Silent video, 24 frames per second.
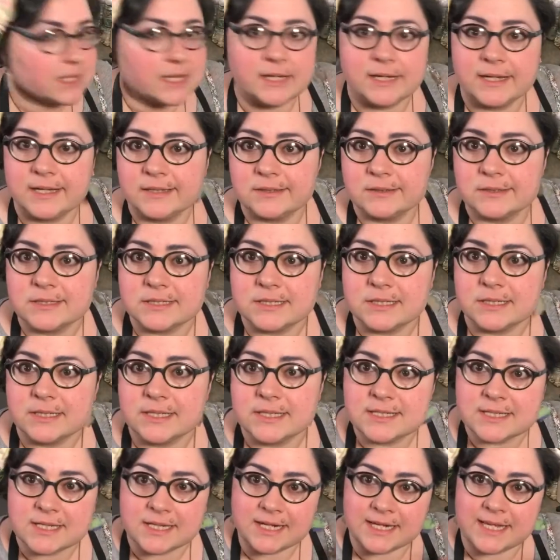on it because the
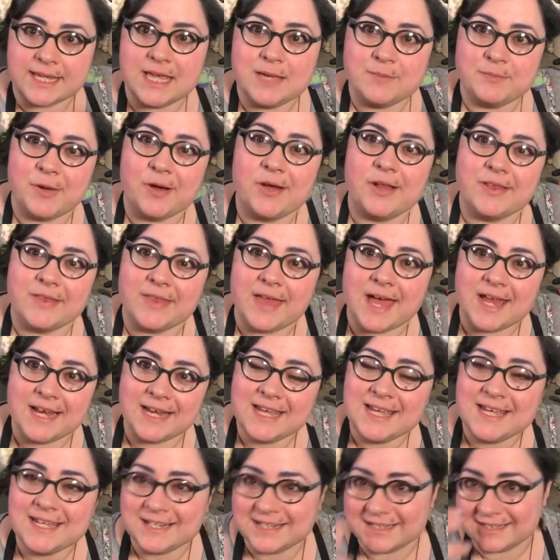lid's gonna keep all of that
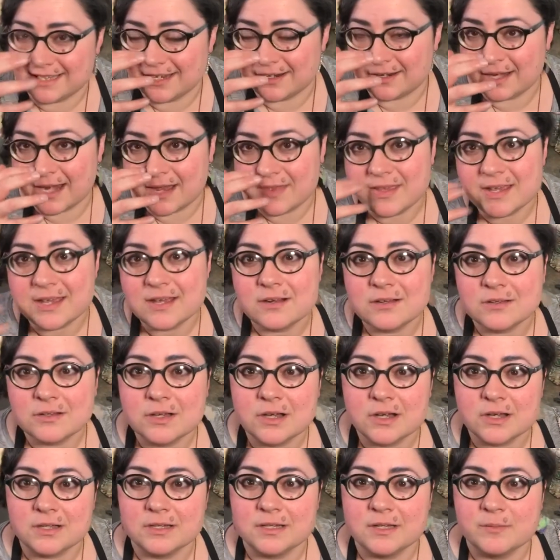heat in there and I think it'll
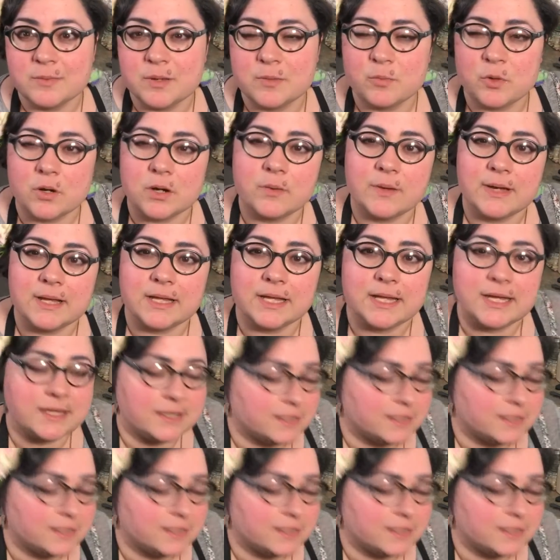cook a little bit more quickly.